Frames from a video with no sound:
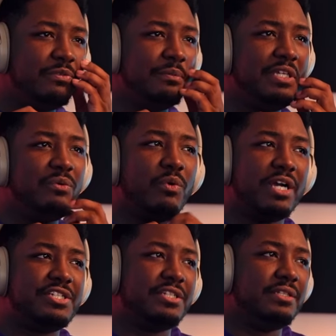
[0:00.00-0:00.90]
with me
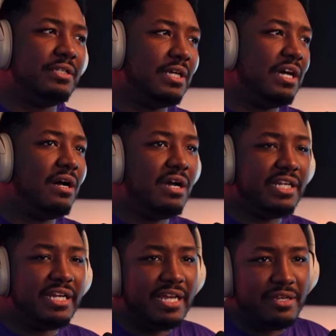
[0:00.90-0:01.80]
watching a
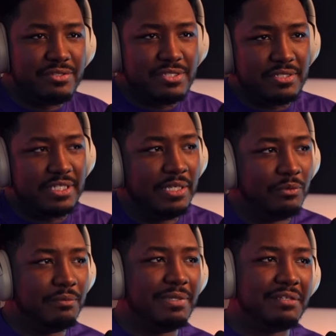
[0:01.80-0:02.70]
haunted house, it
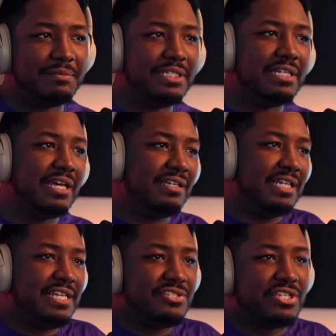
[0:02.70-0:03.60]
will make me not as